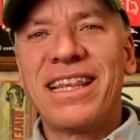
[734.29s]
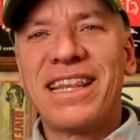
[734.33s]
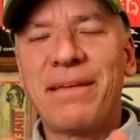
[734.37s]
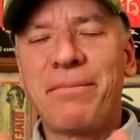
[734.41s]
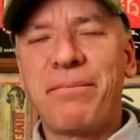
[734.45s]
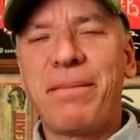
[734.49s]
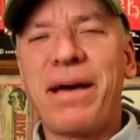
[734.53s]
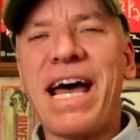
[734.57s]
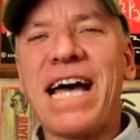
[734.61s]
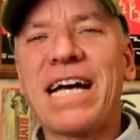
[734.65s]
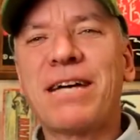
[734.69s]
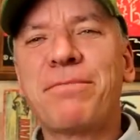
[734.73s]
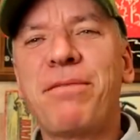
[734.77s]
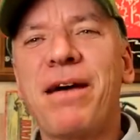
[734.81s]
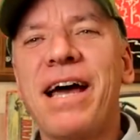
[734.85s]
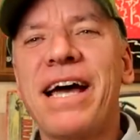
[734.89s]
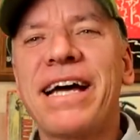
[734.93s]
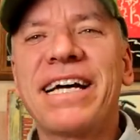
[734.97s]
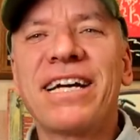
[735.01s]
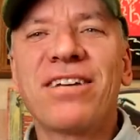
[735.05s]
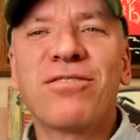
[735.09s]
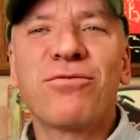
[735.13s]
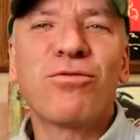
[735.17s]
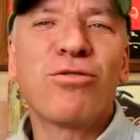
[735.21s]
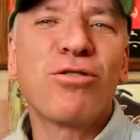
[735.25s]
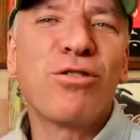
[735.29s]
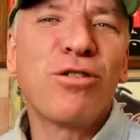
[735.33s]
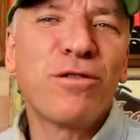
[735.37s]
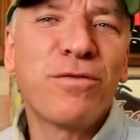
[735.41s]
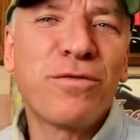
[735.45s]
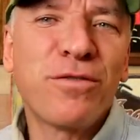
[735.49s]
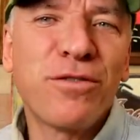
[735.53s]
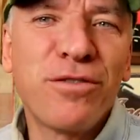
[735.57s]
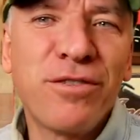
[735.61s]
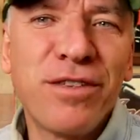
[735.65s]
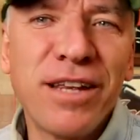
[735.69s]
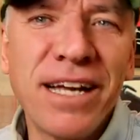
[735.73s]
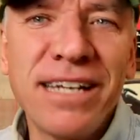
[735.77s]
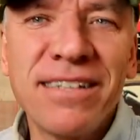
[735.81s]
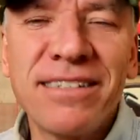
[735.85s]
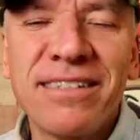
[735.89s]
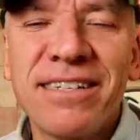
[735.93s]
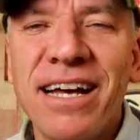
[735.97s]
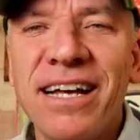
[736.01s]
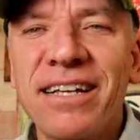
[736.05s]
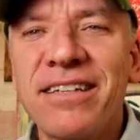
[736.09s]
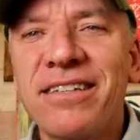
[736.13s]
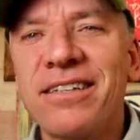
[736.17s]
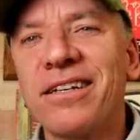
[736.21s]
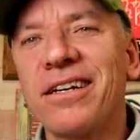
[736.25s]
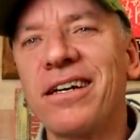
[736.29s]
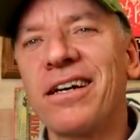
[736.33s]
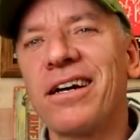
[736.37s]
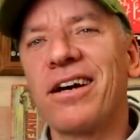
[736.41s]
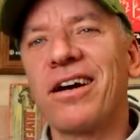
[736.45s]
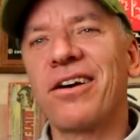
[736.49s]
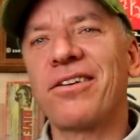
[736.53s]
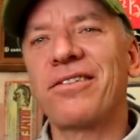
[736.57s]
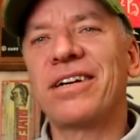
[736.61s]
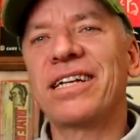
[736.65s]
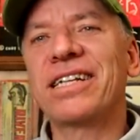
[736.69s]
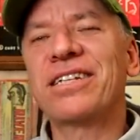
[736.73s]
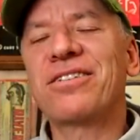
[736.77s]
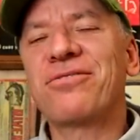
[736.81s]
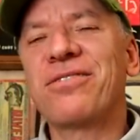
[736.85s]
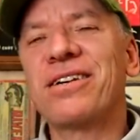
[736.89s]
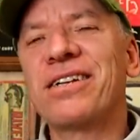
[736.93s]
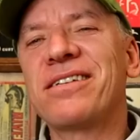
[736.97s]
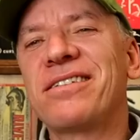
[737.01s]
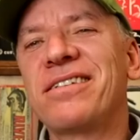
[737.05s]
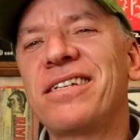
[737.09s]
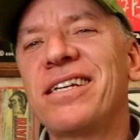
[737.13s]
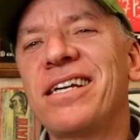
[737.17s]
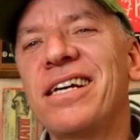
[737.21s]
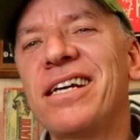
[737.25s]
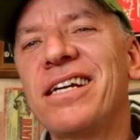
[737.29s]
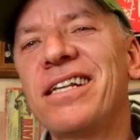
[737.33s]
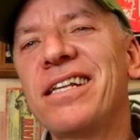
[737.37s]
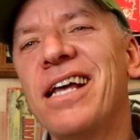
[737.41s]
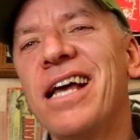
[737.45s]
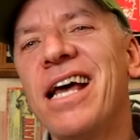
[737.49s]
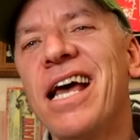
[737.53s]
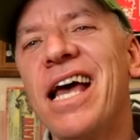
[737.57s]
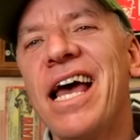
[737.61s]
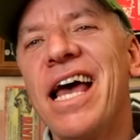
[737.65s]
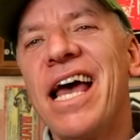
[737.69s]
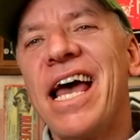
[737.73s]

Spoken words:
the backpacking world, for things that are interesting.